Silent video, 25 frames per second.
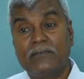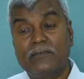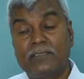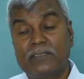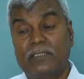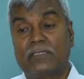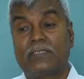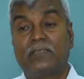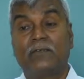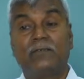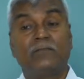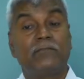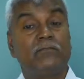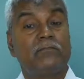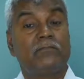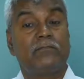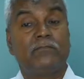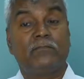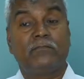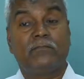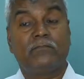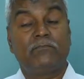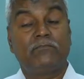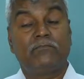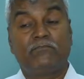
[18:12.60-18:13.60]
so
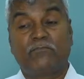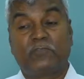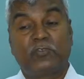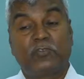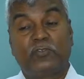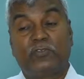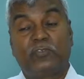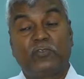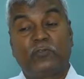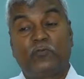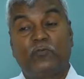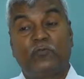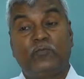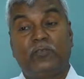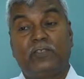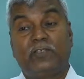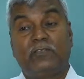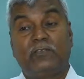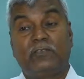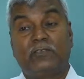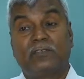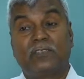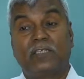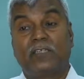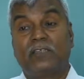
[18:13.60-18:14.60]
this could
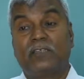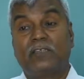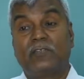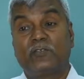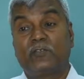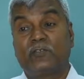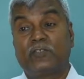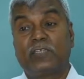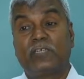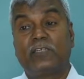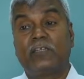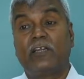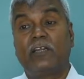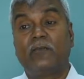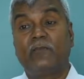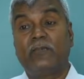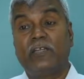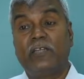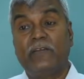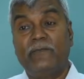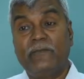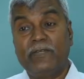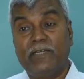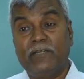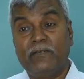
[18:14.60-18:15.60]
be certain societal
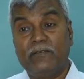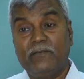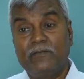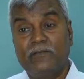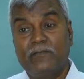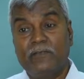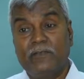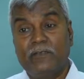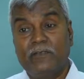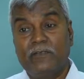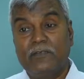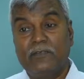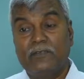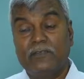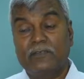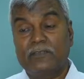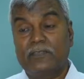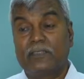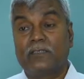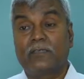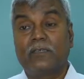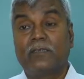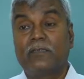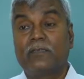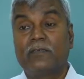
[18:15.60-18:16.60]
behavior,
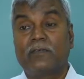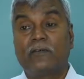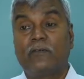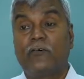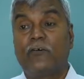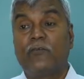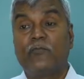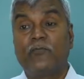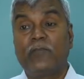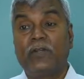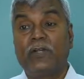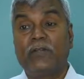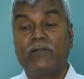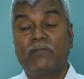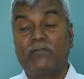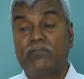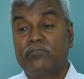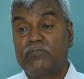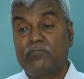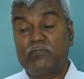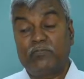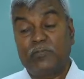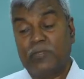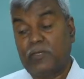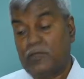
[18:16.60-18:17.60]
certain government
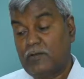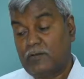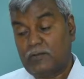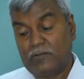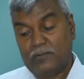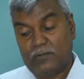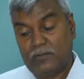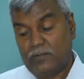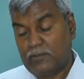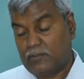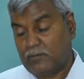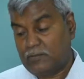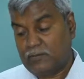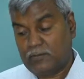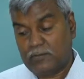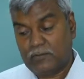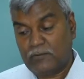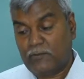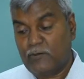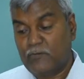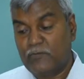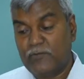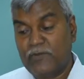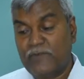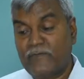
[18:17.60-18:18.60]

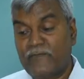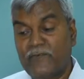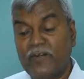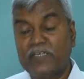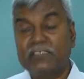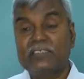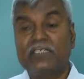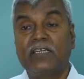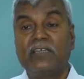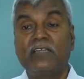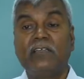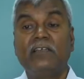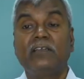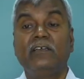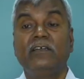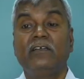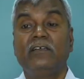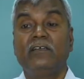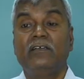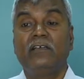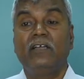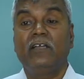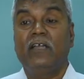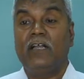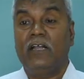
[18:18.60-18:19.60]
functioning,
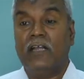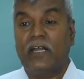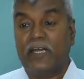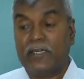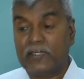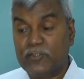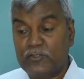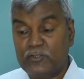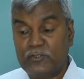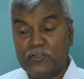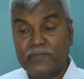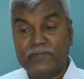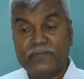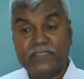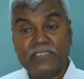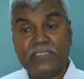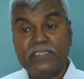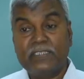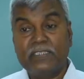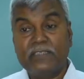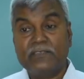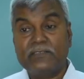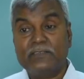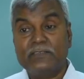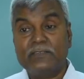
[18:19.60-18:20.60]
attitude of
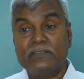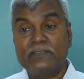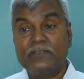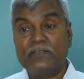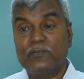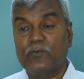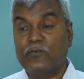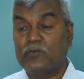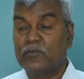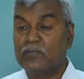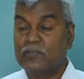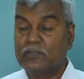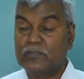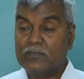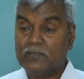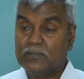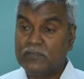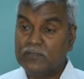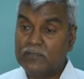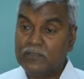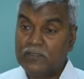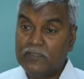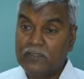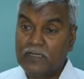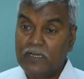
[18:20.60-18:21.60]
citizens. So I
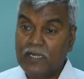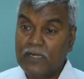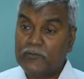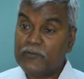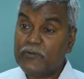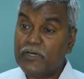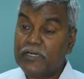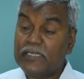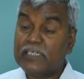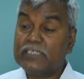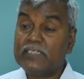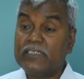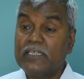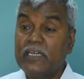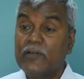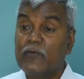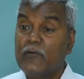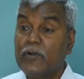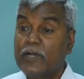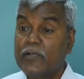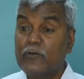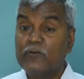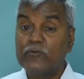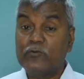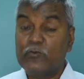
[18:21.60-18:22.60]
have to understand
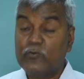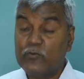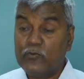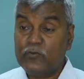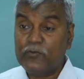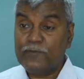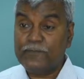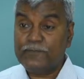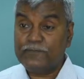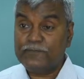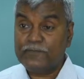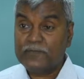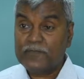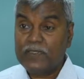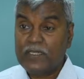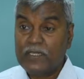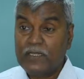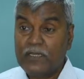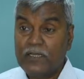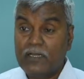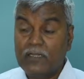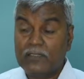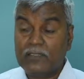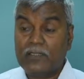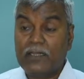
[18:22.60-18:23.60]
what I want to do.
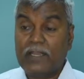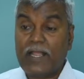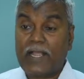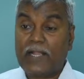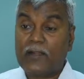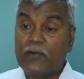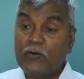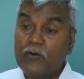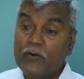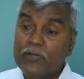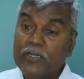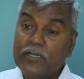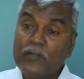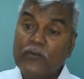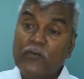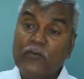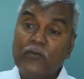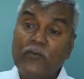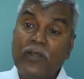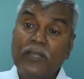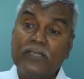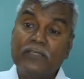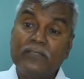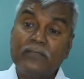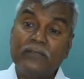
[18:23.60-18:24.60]
Then accordingly